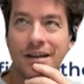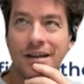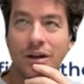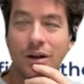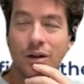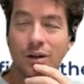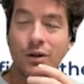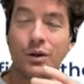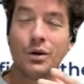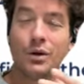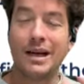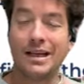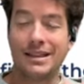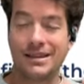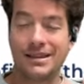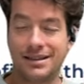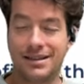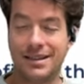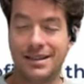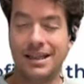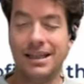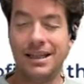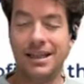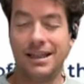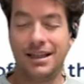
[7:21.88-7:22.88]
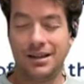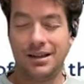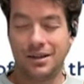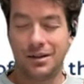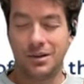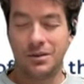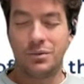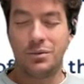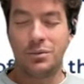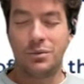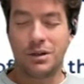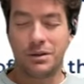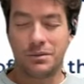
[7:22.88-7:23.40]
Although I see
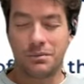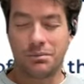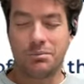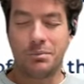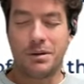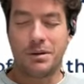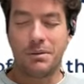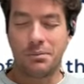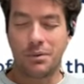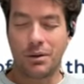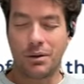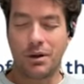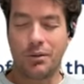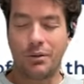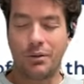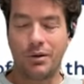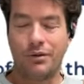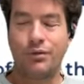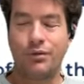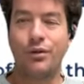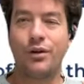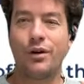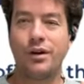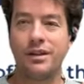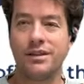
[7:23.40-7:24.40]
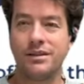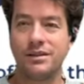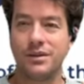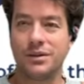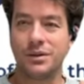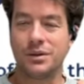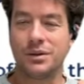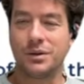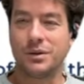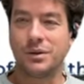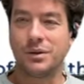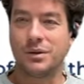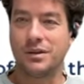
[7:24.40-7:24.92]
what people are referring
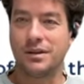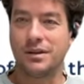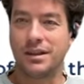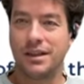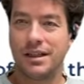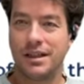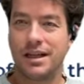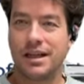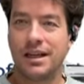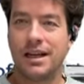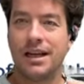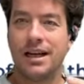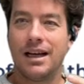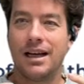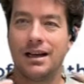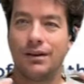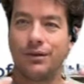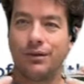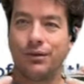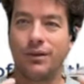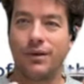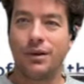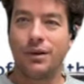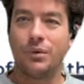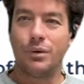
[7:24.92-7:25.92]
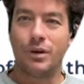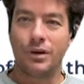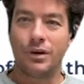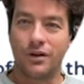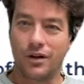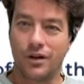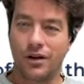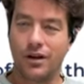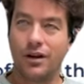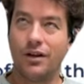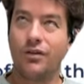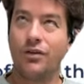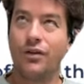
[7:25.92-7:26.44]
to, I feel
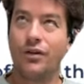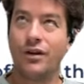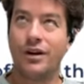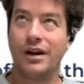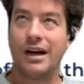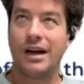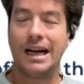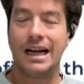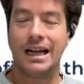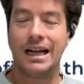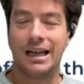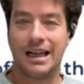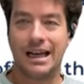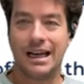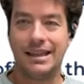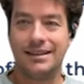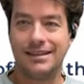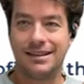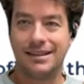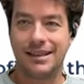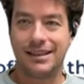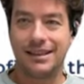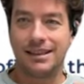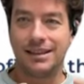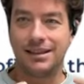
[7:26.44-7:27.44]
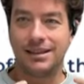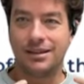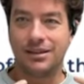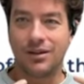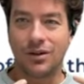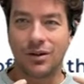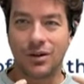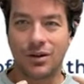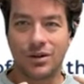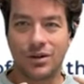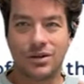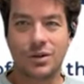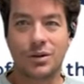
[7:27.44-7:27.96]
we're under highlighting
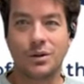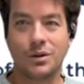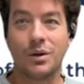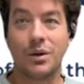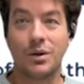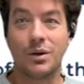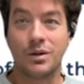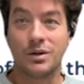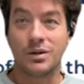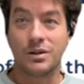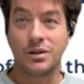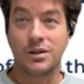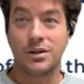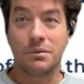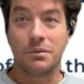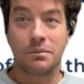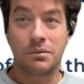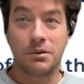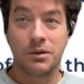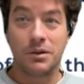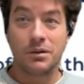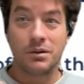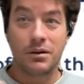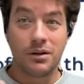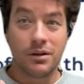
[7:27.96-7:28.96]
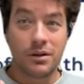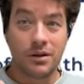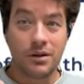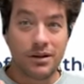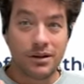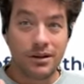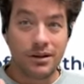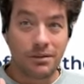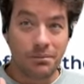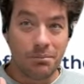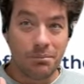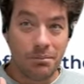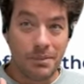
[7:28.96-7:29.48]
also
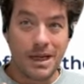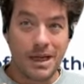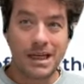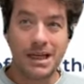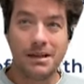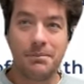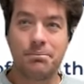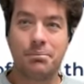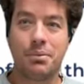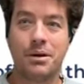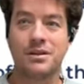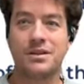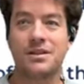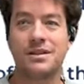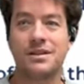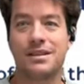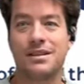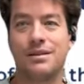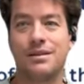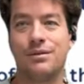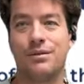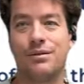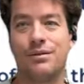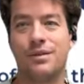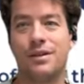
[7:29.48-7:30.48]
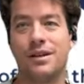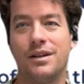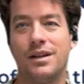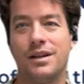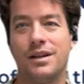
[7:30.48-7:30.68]
the many positive